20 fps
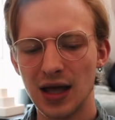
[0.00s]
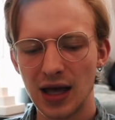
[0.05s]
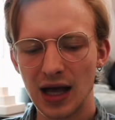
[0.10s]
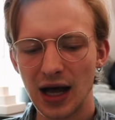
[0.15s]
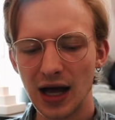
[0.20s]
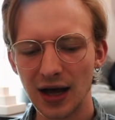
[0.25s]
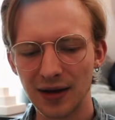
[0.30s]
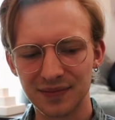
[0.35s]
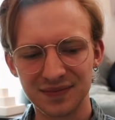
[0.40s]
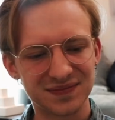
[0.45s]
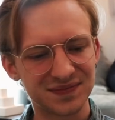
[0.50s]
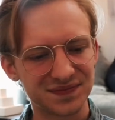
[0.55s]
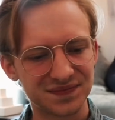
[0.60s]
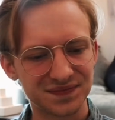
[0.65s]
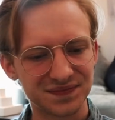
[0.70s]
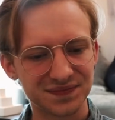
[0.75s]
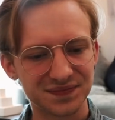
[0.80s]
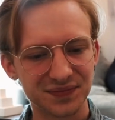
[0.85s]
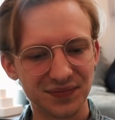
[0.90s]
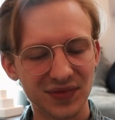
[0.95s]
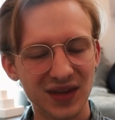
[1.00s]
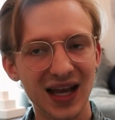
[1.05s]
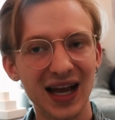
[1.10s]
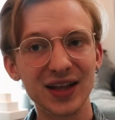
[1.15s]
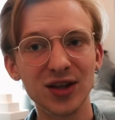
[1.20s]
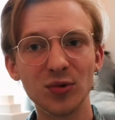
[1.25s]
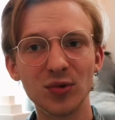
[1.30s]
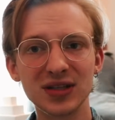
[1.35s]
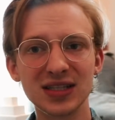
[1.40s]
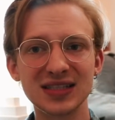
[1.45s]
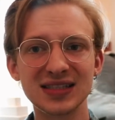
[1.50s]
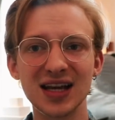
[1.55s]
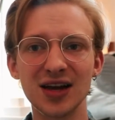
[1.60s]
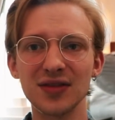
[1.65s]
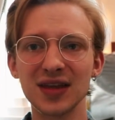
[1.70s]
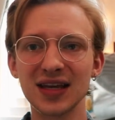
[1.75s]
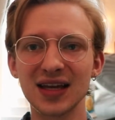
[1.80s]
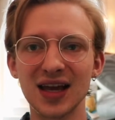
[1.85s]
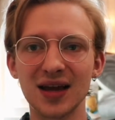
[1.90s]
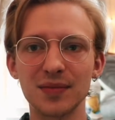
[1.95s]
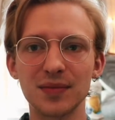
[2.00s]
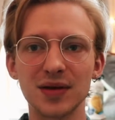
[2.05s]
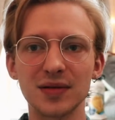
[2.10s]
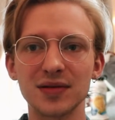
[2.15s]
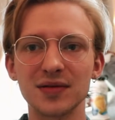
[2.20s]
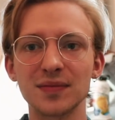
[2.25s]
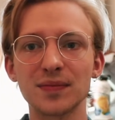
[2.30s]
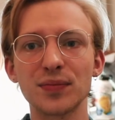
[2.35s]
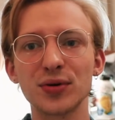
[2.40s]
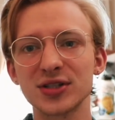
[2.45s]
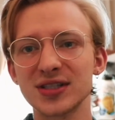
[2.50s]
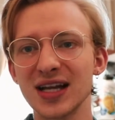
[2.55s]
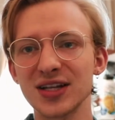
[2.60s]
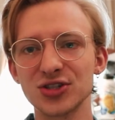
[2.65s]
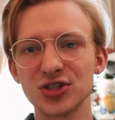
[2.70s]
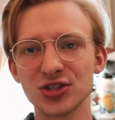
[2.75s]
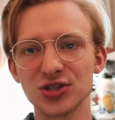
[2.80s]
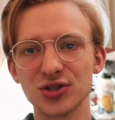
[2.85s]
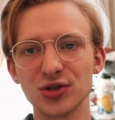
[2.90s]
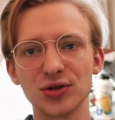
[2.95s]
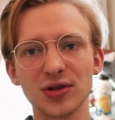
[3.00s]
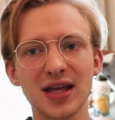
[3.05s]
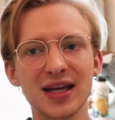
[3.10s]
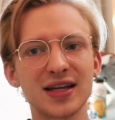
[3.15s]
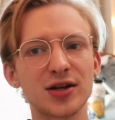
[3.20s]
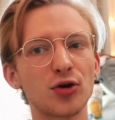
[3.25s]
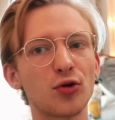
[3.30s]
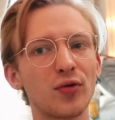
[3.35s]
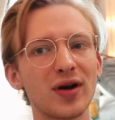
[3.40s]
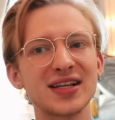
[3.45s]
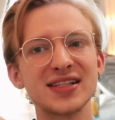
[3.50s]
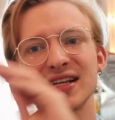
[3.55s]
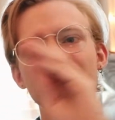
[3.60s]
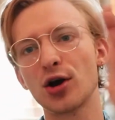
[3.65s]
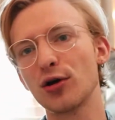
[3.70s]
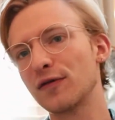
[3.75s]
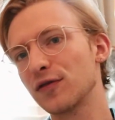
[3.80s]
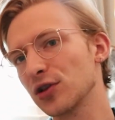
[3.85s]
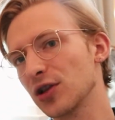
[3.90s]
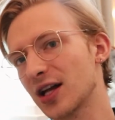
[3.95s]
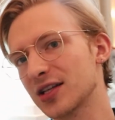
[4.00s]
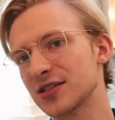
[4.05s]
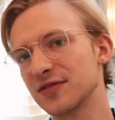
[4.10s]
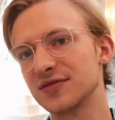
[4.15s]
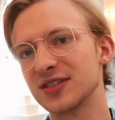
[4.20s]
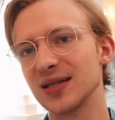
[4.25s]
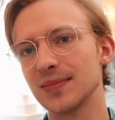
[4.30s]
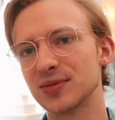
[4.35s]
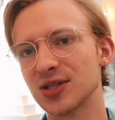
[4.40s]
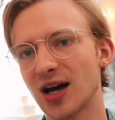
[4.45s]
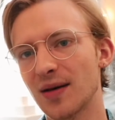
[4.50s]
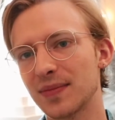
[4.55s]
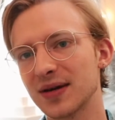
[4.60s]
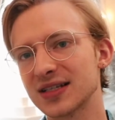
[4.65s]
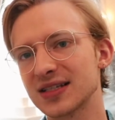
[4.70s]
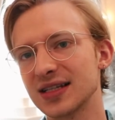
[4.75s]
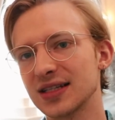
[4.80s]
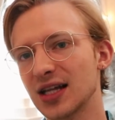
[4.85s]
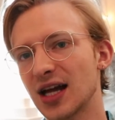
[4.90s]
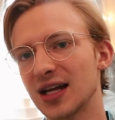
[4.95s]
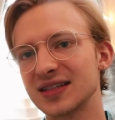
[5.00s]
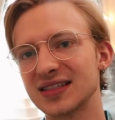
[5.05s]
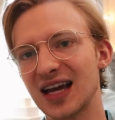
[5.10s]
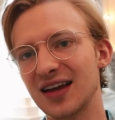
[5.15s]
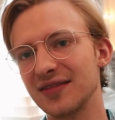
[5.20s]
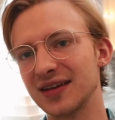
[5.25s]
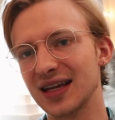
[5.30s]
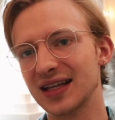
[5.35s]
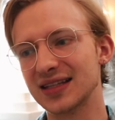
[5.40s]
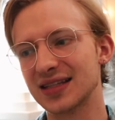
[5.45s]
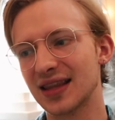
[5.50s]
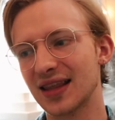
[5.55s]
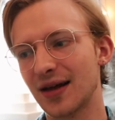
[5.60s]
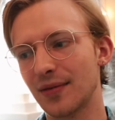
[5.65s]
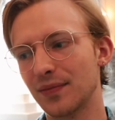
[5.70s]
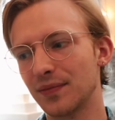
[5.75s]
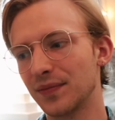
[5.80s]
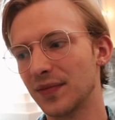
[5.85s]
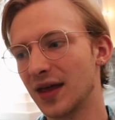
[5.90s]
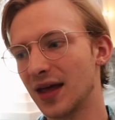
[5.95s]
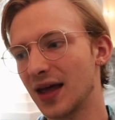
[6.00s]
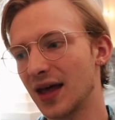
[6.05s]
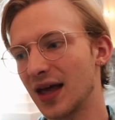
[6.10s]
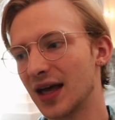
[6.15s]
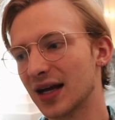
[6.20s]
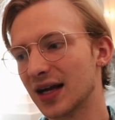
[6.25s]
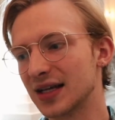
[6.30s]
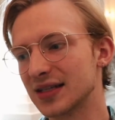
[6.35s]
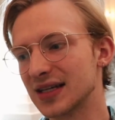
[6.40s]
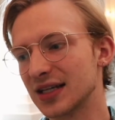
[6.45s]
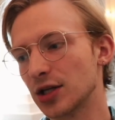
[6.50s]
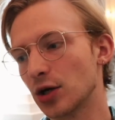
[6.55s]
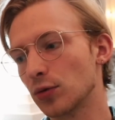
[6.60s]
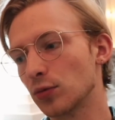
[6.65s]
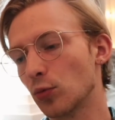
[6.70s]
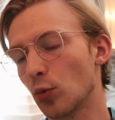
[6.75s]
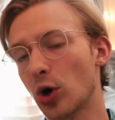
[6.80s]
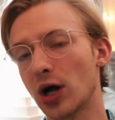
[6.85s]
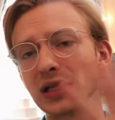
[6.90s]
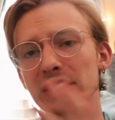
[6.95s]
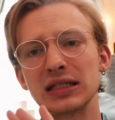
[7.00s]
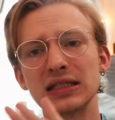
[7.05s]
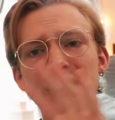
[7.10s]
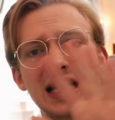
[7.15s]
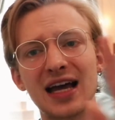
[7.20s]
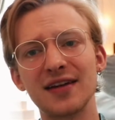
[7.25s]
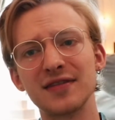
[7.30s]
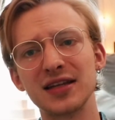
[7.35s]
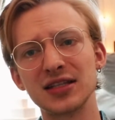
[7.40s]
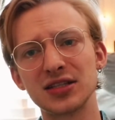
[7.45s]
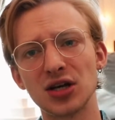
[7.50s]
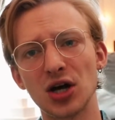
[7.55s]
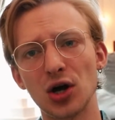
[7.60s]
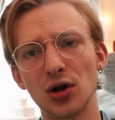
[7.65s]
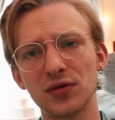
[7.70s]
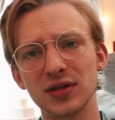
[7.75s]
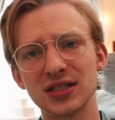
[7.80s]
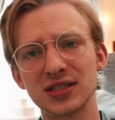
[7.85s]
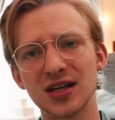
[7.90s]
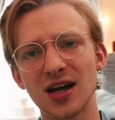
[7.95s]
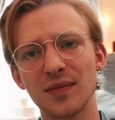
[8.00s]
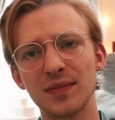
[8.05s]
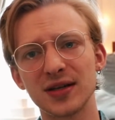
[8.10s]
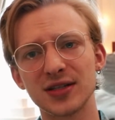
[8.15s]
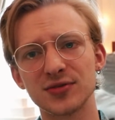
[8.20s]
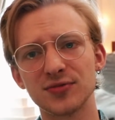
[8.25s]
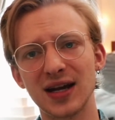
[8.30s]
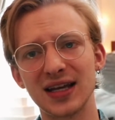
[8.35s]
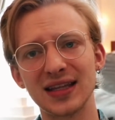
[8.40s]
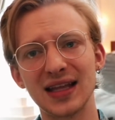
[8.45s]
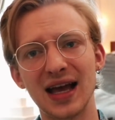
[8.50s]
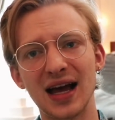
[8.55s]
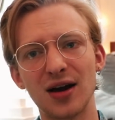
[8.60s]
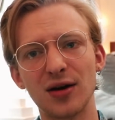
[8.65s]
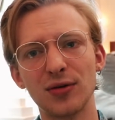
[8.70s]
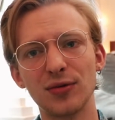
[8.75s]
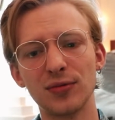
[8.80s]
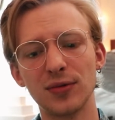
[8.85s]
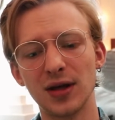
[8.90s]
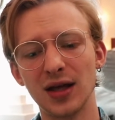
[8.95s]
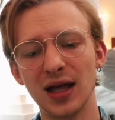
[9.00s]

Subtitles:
I don't want to sound like I'm pretentious or like grazing over lots of deep topics and not diving into them, because I don't want to dive into all these topics right now.